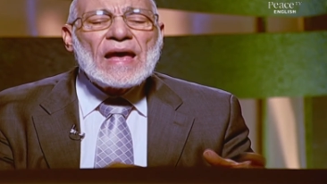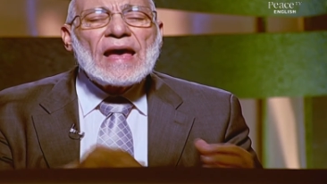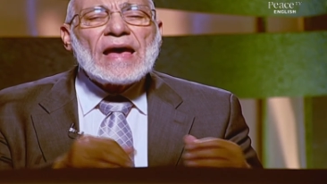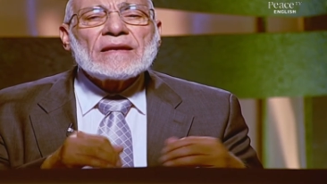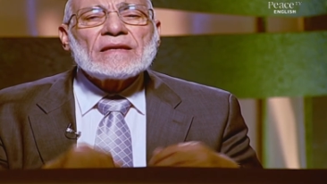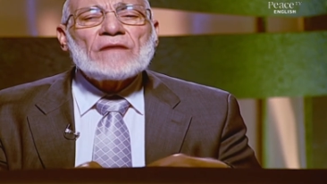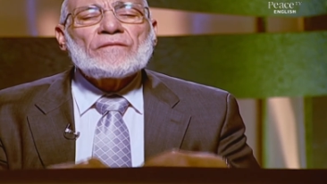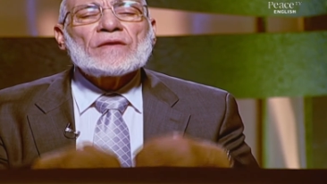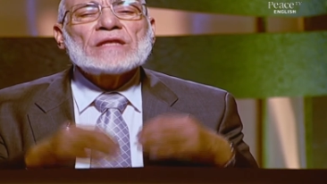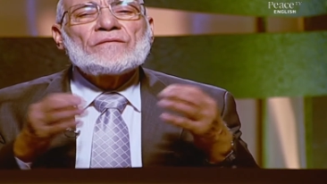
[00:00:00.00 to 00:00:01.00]
and
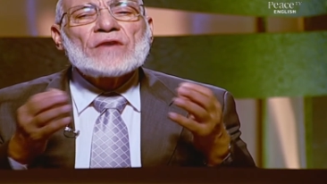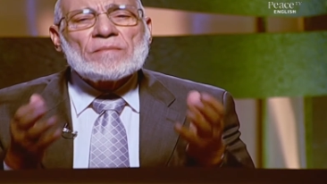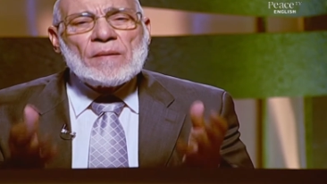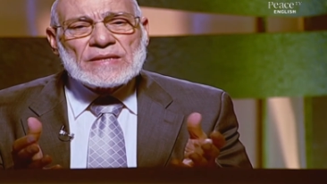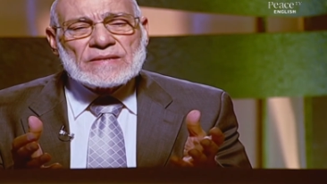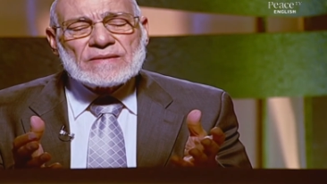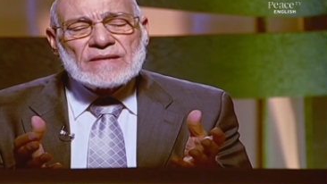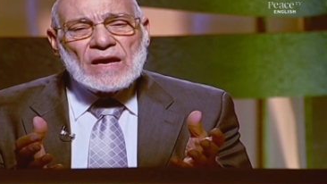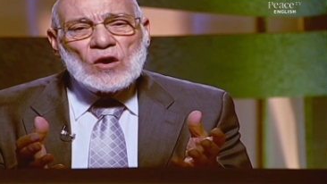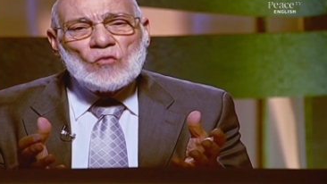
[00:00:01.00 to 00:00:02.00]
different firmaments
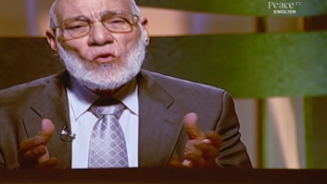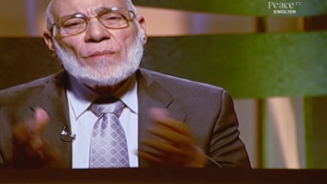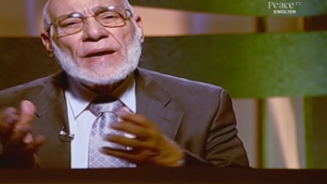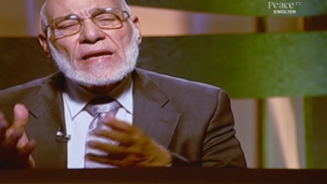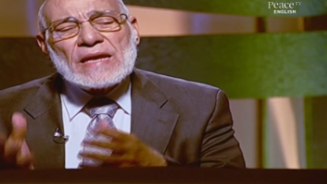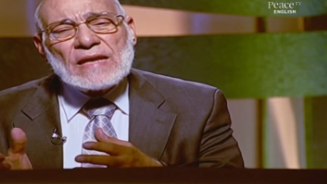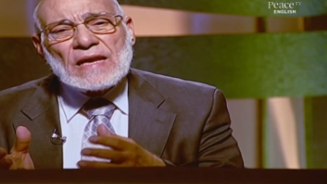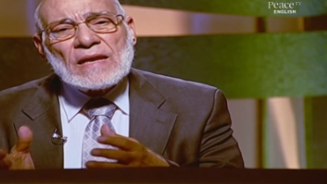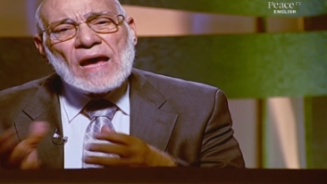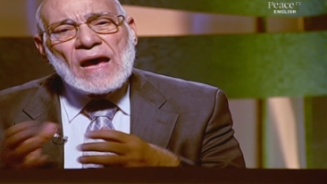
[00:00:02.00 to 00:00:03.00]
will be
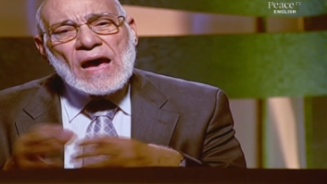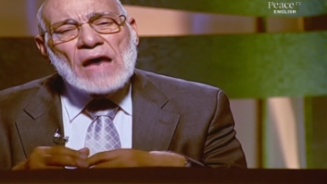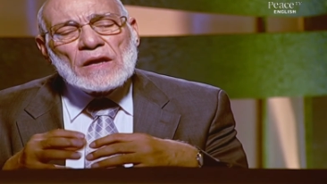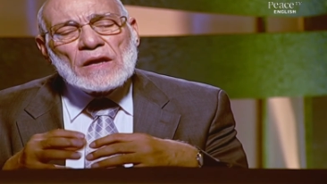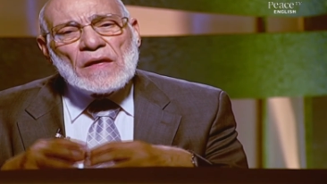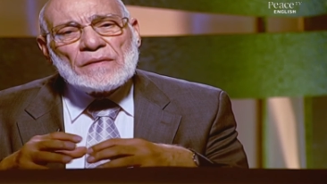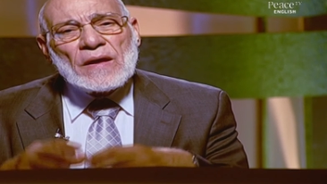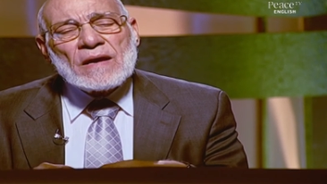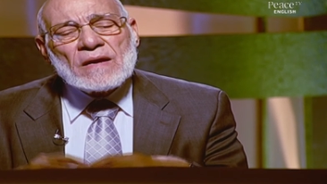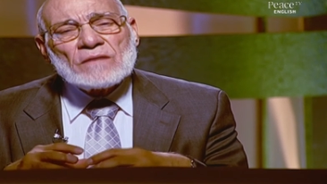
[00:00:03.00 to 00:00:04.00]
created other than the
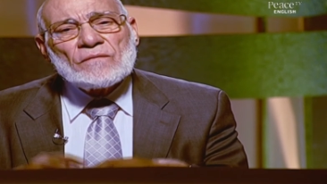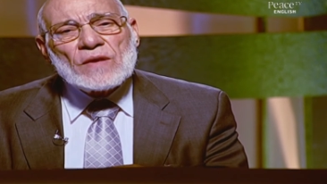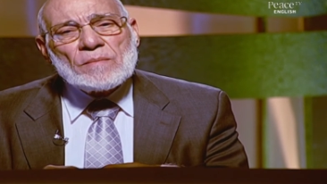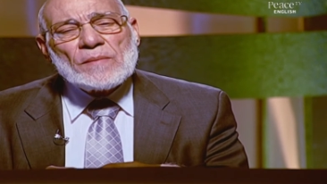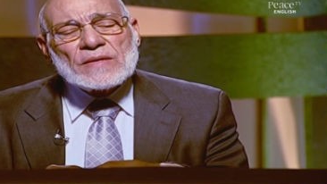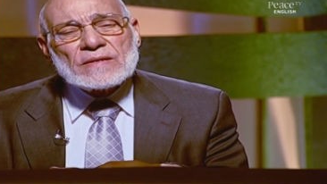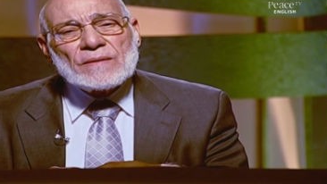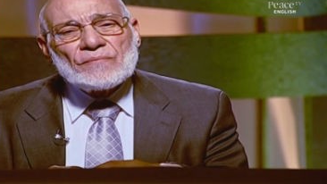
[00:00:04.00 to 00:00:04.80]
current firmaments.